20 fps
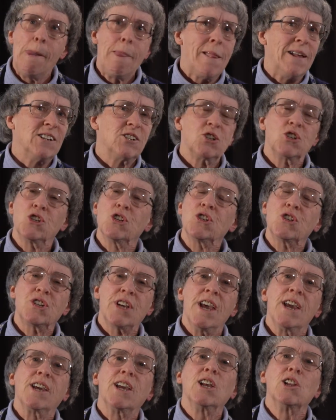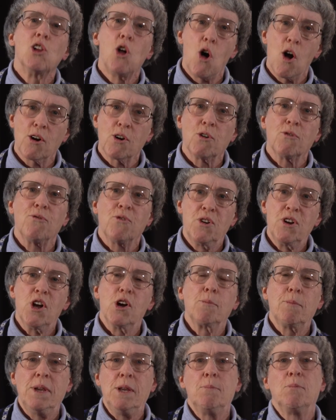It's just taking longer for
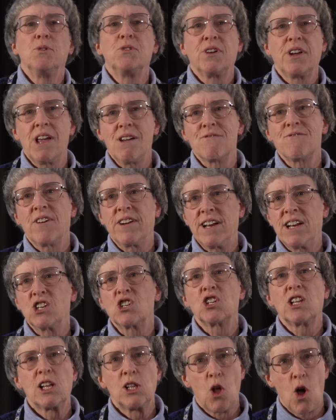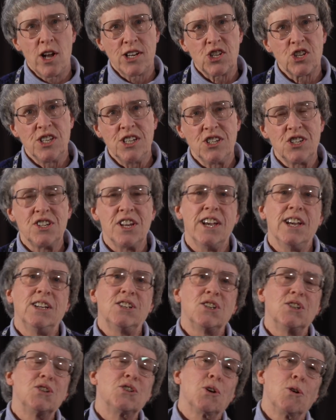young people to get financially launched these
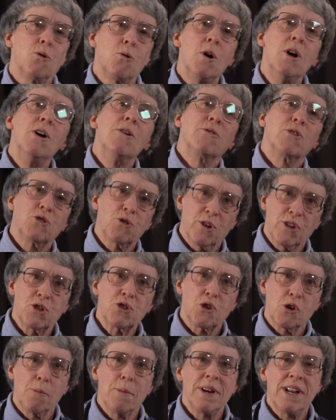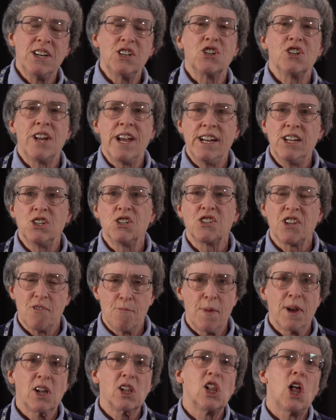days, and so the trust termination ages have
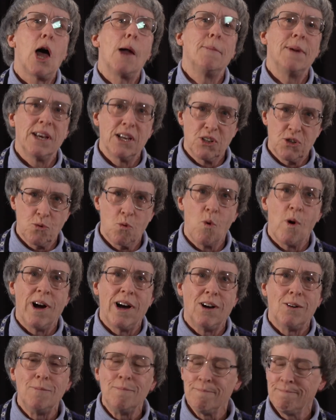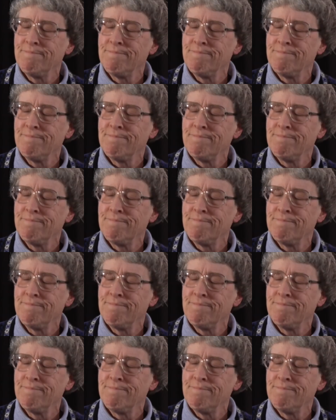been climbing as well.